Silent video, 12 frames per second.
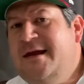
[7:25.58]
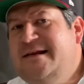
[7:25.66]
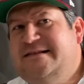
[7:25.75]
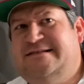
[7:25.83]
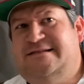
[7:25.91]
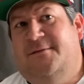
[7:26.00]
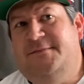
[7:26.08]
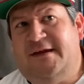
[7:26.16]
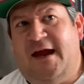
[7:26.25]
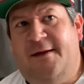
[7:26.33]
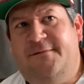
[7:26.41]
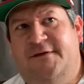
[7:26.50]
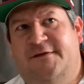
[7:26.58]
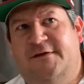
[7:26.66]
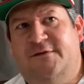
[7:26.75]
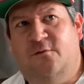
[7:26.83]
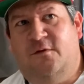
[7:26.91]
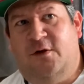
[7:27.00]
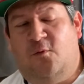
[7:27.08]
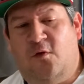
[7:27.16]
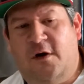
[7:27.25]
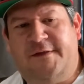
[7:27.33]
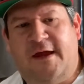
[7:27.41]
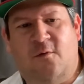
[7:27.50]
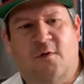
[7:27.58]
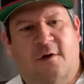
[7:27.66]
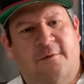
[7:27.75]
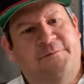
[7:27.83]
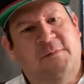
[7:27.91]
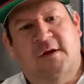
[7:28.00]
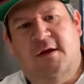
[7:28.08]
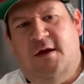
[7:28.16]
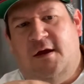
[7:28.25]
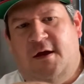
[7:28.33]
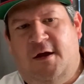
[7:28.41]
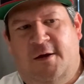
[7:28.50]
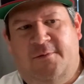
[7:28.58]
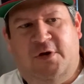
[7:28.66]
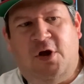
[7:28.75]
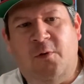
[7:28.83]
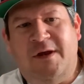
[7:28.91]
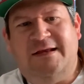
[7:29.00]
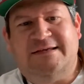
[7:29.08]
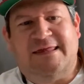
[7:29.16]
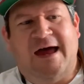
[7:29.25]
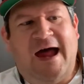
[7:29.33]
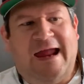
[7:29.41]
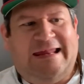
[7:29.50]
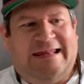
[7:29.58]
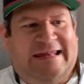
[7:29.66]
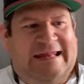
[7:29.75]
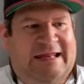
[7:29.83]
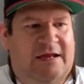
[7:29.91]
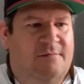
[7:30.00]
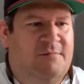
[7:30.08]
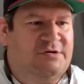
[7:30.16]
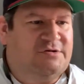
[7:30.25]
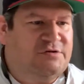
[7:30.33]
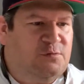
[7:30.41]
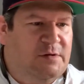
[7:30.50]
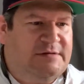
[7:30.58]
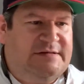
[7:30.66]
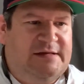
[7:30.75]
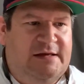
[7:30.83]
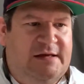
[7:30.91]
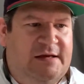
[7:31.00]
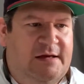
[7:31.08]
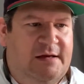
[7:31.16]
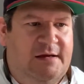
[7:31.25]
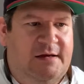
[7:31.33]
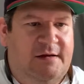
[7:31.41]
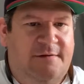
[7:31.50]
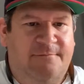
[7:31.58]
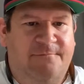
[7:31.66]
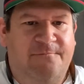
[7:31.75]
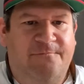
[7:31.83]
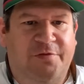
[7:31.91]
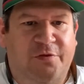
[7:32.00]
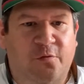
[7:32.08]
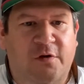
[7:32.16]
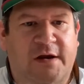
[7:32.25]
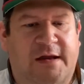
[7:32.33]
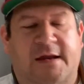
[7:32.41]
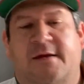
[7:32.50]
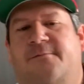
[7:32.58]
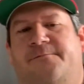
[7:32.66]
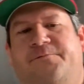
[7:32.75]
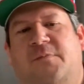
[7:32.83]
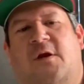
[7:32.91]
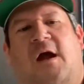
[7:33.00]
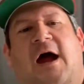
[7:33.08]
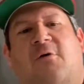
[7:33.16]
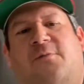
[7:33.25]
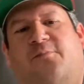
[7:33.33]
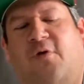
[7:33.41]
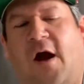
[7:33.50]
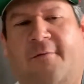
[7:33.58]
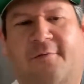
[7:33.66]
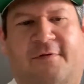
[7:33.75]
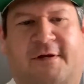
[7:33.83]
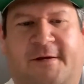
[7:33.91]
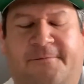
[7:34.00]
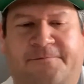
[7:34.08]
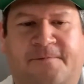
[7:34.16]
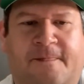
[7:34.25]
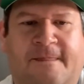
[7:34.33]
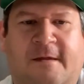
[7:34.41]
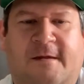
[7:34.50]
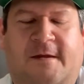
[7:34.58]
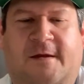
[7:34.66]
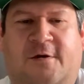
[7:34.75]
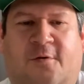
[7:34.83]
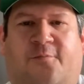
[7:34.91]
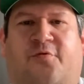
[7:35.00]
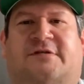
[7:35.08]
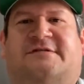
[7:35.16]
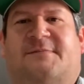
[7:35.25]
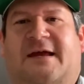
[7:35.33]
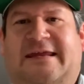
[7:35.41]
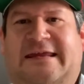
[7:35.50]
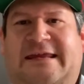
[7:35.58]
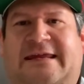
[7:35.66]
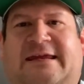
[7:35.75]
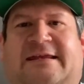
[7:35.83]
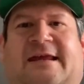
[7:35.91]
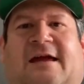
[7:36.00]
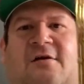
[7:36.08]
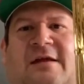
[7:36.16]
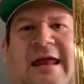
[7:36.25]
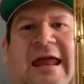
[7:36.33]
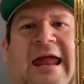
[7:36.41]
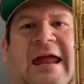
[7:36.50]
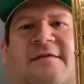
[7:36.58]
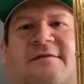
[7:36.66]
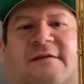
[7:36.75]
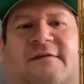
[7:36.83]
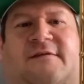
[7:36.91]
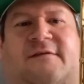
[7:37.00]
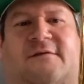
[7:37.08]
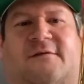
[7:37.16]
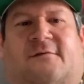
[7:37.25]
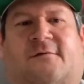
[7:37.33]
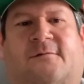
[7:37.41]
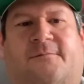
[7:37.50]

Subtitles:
Sometimes it doesn't really work that well. Going into the high E in measure 23, I would probably, push my E key down and these two